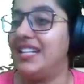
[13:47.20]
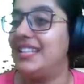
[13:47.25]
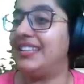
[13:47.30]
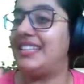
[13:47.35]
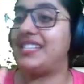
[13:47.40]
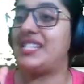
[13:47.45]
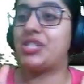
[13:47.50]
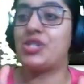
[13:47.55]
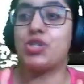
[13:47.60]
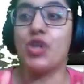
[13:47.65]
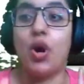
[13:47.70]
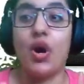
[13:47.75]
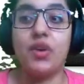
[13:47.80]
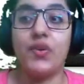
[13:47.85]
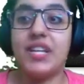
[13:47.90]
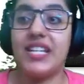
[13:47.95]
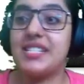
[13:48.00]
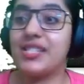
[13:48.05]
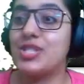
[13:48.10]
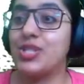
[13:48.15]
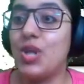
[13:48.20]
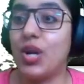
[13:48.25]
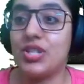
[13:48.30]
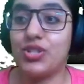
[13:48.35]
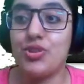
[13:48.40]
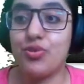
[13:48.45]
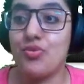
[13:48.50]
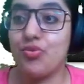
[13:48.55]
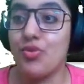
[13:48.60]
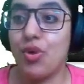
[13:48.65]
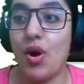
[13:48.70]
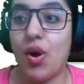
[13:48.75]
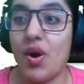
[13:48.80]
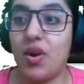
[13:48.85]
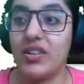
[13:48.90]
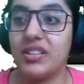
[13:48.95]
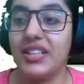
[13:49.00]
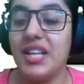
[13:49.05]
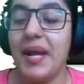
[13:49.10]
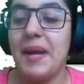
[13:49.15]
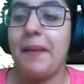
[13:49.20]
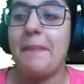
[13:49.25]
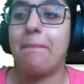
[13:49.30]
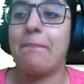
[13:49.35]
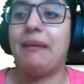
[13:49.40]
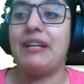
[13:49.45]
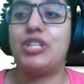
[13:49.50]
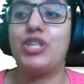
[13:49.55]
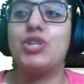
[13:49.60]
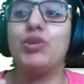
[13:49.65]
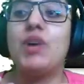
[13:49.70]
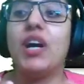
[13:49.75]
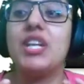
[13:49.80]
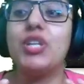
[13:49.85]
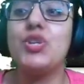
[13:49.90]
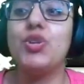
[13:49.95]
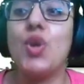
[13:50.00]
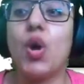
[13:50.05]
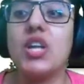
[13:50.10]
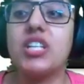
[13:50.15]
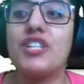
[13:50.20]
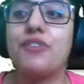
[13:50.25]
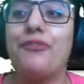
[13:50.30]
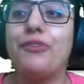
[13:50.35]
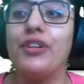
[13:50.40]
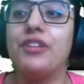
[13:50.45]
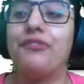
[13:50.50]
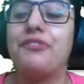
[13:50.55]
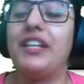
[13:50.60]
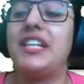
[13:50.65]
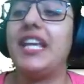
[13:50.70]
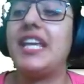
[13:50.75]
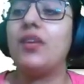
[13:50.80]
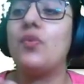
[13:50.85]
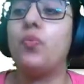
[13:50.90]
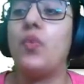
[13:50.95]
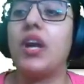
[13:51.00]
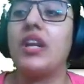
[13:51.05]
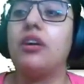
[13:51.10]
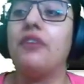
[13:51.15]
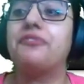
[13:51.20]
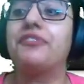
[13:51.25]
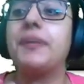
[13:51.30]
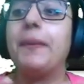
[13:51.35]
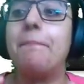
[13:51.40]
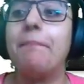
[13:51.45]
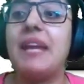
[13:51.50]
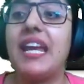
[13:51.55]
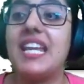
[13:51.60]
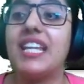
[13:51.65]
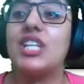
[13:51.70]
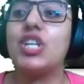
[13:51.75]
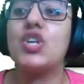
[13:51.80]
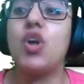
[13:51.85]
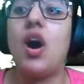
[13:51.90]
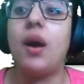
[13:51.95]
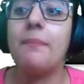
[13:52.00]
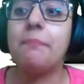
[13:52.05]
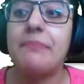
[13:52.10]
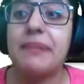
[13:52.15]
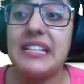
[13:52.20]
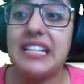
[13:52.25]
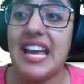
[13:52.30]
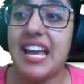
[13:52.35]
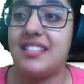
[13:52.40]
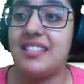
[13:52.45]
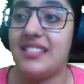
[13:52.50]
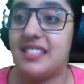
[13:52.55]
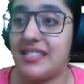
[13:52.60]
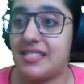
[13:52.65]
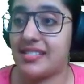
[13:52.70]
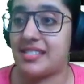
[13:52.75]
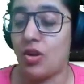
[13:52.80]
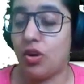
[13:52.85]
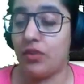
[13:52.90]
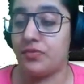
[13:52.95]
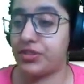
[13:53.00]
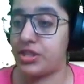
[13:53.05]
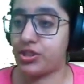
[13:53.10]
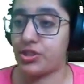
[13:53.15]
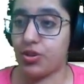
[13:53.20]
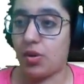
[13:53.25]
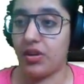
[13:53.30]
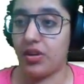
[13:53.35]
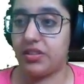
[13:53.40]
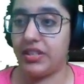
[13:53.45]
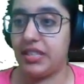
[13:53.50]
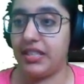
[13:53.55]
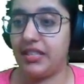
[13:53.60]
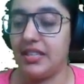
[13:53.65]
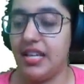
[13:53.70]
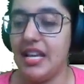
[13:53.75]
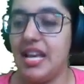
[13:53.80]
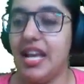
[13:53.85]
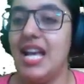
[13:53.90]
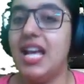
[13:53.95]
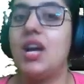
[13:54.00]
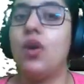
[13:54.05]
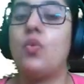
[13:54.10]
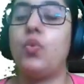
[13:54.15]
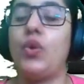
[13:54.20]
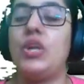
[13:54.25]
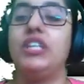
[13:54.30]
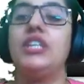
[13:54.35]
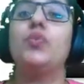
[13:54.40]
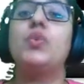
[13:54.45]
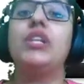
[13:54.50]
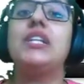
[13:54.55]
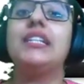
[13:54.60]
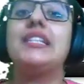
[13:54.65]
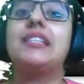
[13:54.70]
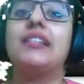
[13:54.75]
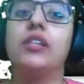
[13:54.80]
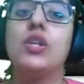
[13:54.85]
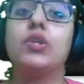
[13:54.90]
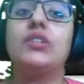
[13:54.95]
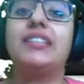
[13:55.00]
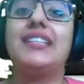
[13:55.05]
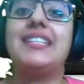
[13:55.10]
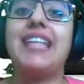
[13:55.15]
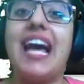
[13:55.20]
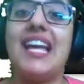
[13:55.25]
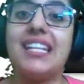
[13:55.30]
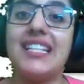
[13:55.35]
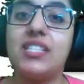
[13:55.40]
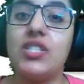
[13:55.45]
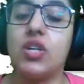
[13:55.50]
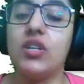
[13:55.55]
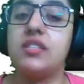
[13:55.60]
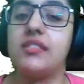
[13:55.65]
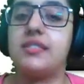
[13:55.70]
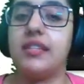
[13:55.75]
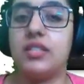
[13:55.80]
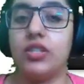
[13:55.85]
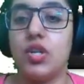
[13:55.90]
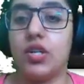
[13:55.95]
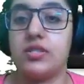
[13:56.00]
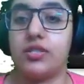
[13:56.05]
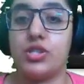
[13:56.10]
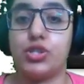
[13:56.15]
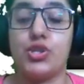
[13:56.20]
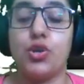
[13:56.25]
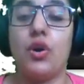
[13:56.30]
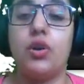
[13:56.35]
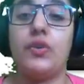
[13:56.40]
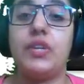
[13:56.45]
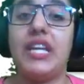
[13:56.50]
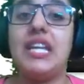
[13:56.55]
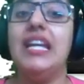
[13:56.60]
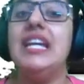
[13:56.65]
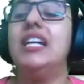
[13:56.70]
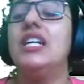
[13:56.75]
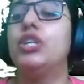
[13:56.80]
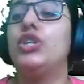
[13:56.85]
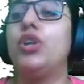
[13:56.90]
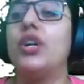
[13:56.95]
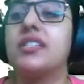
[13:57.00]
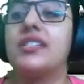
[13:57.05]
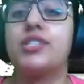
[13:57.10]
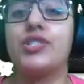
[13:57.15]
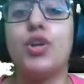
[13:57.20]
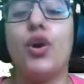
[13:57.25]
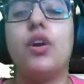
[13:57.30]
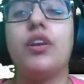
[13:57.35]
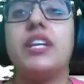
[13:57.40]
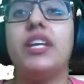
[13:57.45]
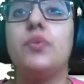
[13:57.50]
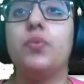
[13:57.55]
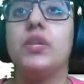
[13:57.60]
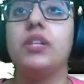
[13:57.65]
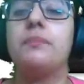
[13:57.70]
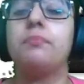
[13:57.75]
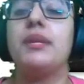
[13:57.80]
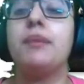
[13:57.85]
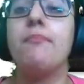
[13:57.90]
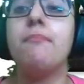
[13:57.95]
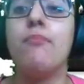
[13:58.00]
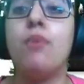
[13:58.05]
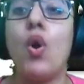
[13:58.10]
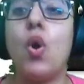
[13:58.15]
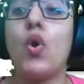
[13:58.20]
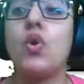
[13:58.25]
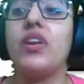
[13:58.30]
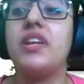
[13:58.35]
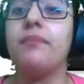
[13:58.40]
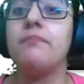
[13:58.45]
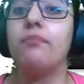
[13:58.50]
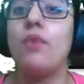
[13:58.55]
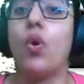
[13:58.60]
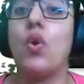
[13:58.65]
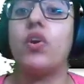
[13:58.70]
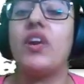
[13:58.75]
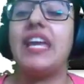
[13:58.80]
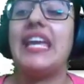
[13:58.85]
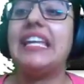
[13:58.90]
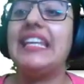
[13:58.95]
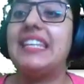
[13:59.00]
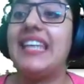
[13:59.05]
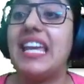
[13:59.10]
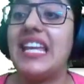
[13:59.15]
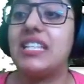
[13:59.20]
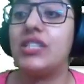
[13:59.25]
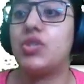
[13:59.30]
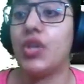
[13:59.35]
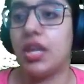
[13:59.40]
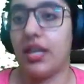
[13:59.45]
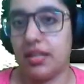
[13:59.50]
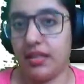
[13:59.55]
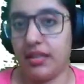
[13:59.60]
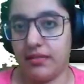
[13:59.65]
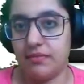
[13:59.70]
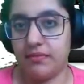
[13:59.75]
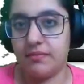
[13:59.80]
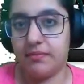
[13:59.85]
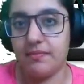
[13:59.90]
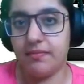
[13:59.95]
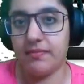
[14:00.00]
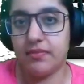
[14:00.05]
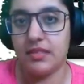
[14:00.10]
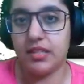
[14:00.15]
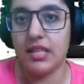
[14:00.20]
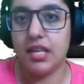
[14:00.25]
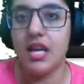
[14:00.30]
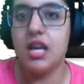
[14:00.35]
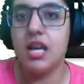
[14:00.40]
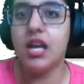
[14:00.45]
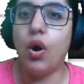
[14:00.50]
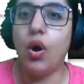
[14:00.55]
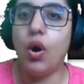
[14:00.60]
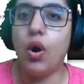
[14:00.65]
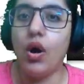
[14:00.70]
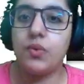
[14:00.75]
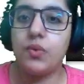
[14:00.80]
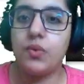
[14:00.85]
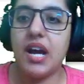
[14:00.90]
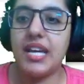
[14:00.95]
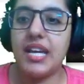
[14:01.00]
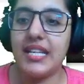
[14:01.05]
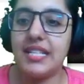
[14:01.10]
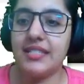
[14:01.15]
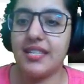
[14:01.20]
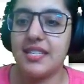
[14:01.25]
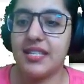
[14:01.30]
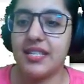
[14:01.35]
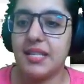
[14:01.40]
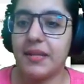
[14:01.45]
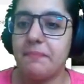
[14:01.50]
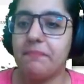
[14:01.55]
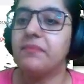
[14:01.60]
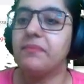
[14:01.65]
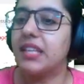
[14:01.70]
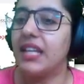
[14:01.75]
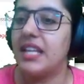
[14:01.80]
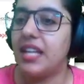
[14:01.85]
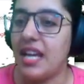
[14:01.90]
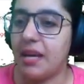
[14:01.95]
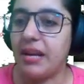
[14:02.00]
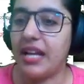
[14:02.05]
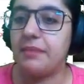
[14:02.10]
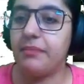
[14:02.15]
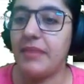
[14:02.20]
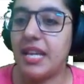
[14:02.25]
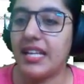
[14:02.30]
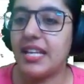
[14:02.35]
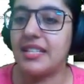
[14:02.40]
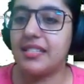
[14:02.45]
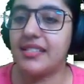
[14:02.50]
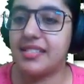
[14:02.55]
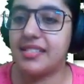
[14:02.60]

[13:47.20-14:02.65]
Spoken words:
The story is not wrong, but you are not fulfilling one of the main components of story. When you will include characters in your story will be more and more engaging. All right? Am I making